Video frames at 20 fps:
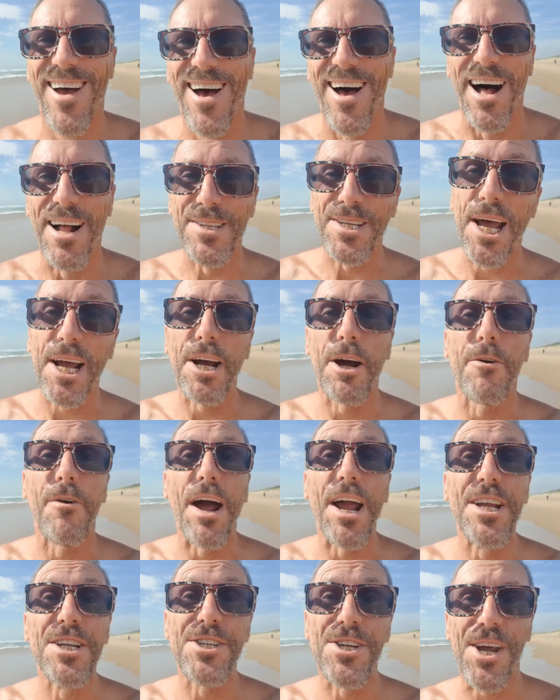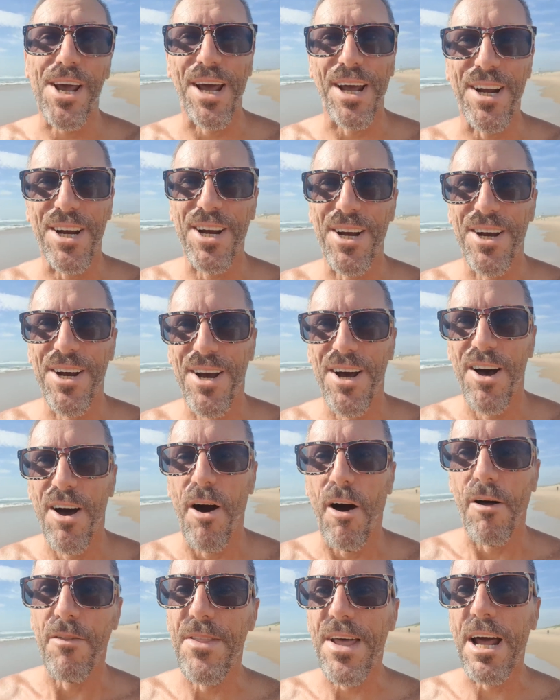I'll take a rain check
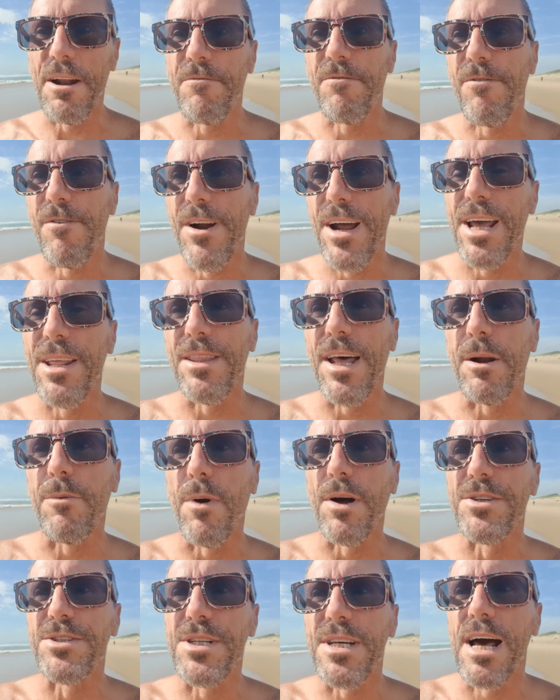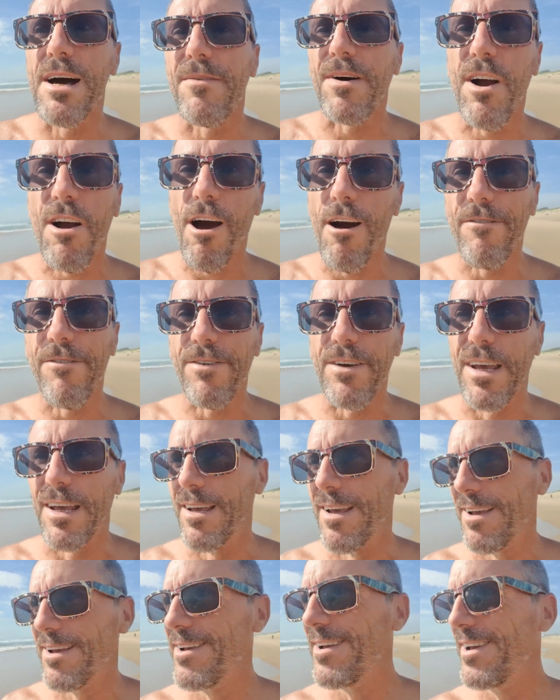on that friend that wants to have a coffee.
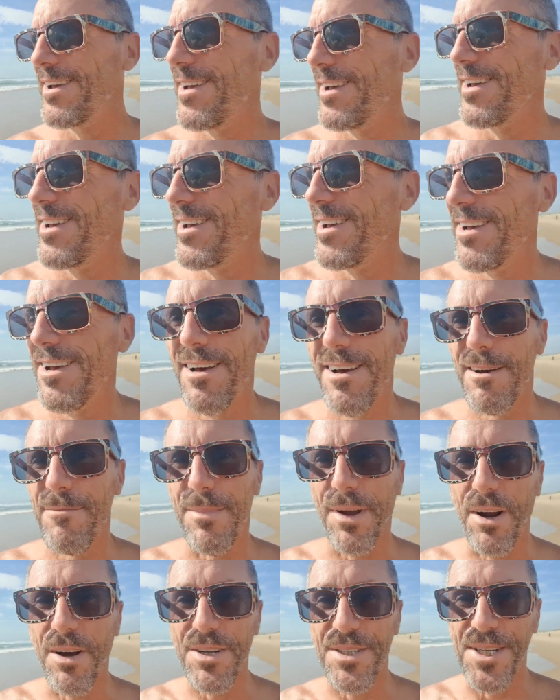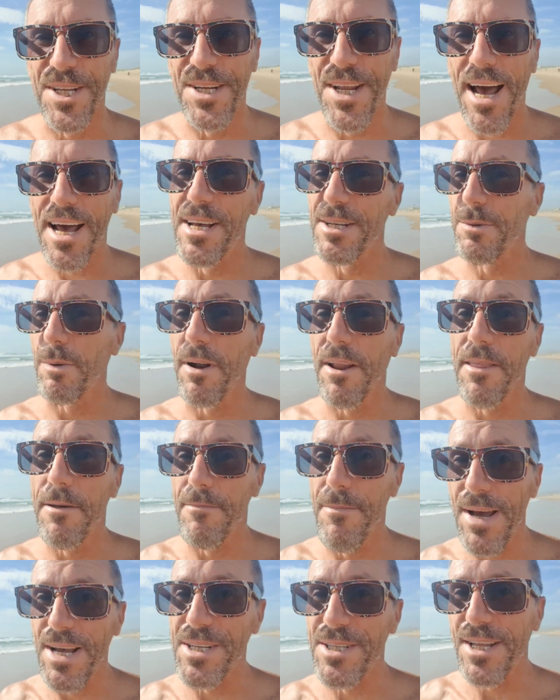Because today is one of the
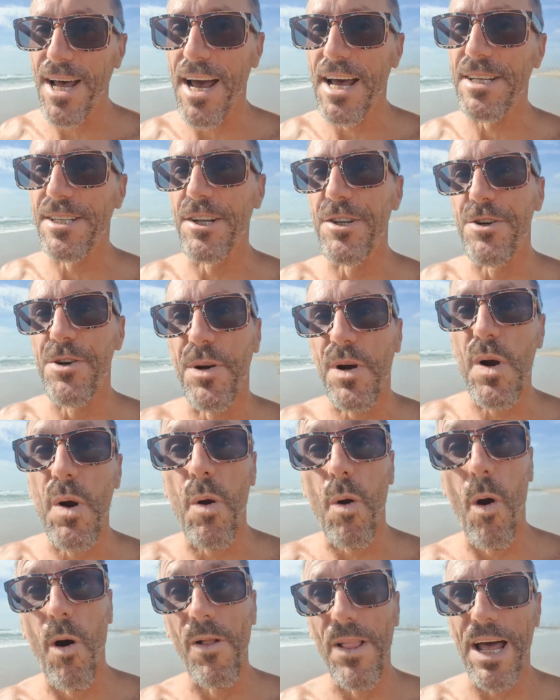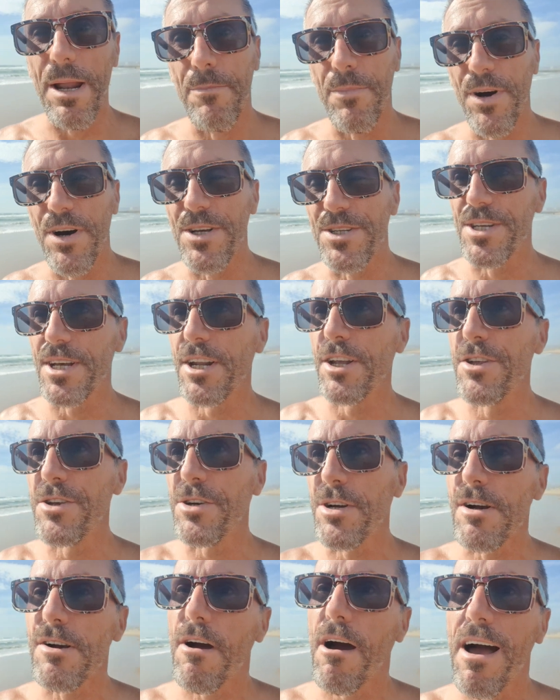best days that you can call that person and
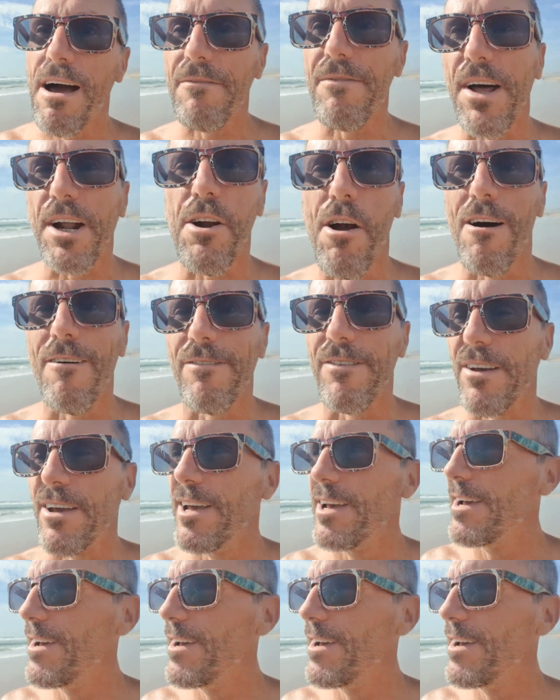you can go have that coffee.